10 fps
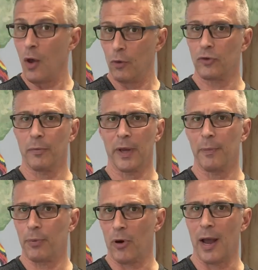which would be
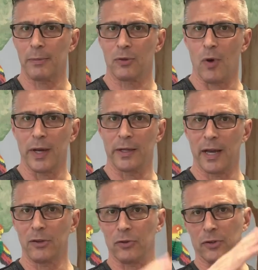perhaps quite
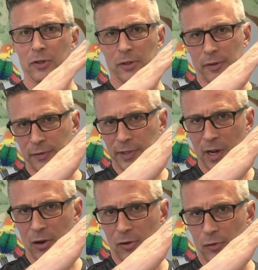dangerous, because if
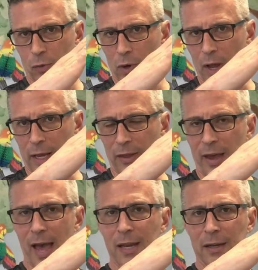stairs were like
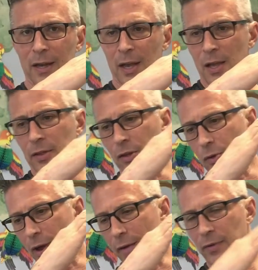that, then
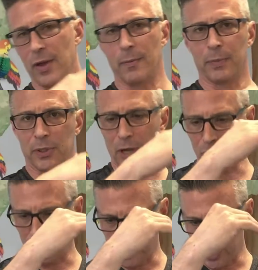you have him
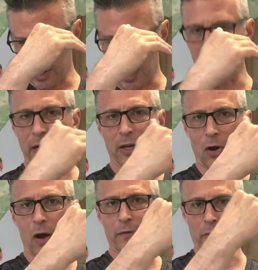potentially sliding
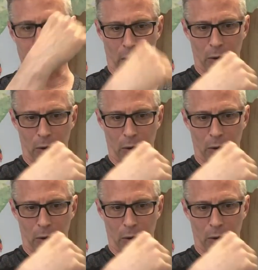off, down,